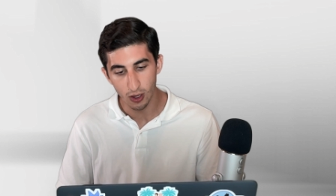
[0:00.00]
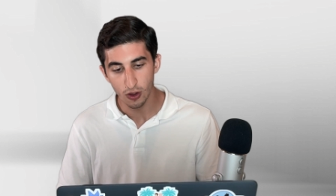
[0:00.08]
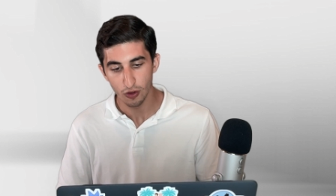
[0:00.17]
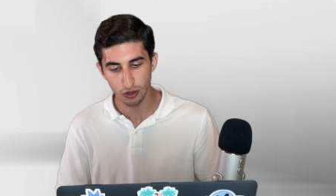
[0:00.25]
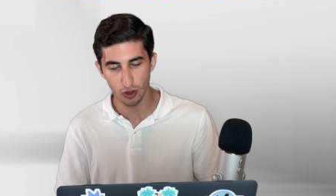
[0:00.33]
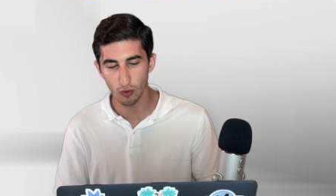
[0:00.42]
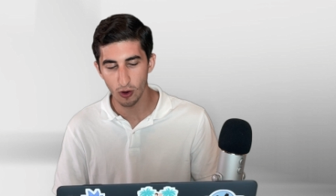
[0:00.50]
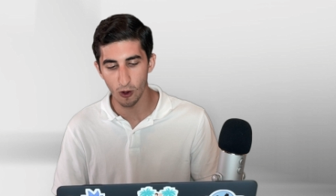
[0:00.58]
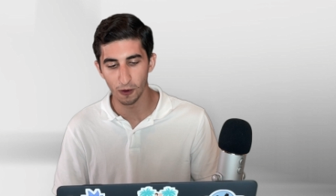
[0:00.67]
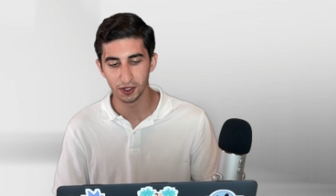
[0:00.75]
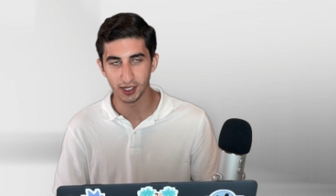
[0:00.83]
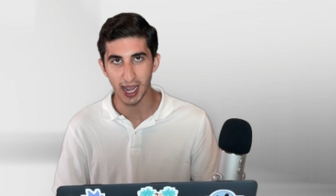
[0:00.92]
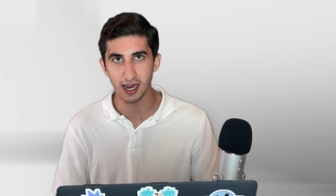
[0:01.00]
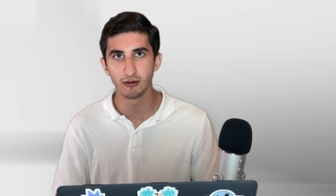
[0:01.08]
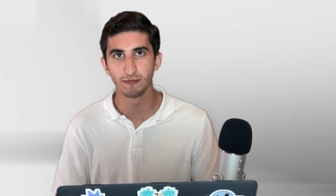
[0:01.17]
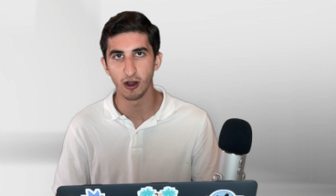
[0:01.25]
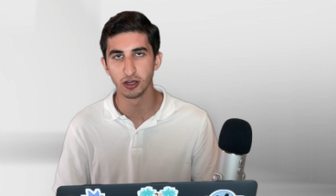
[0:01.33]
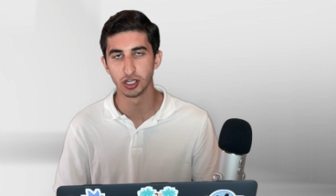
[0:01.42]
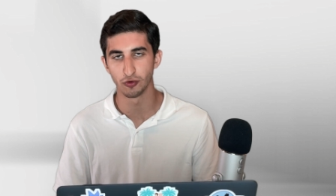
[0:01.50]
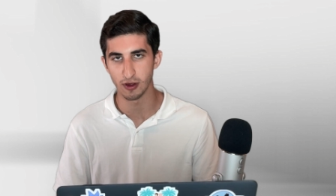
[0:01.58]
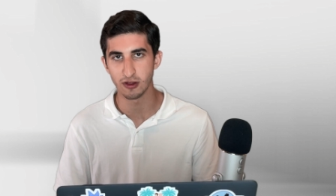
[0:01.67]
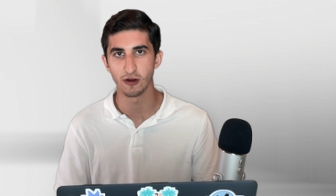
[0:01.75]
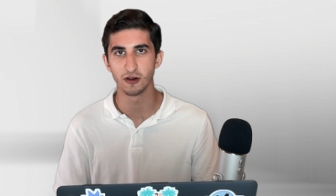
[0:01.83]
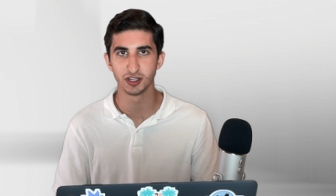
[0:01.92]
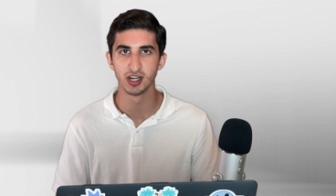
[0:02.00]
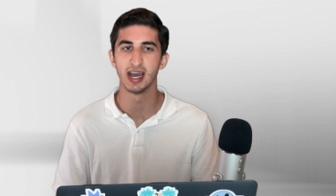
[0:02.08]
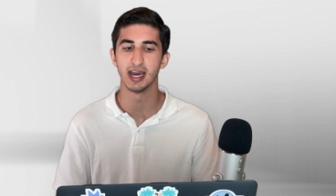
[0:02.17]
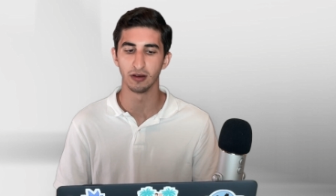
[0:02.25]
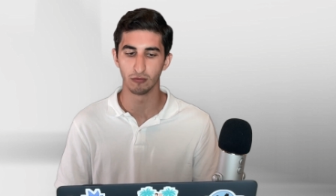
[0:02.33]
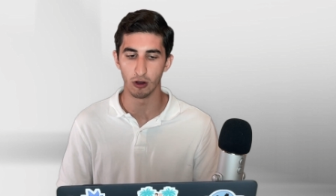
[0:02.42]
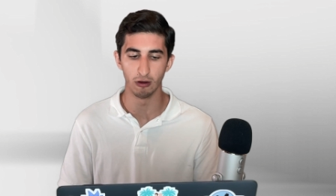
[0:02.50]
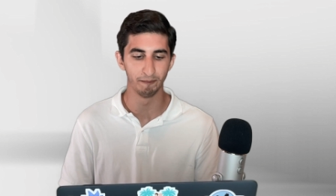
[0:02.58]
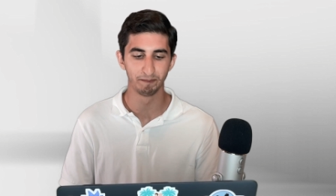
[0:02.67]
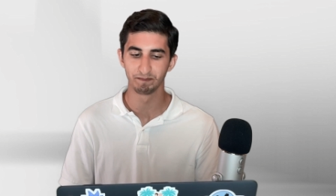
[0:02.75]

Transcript: so-called gain-of-function research, end quote.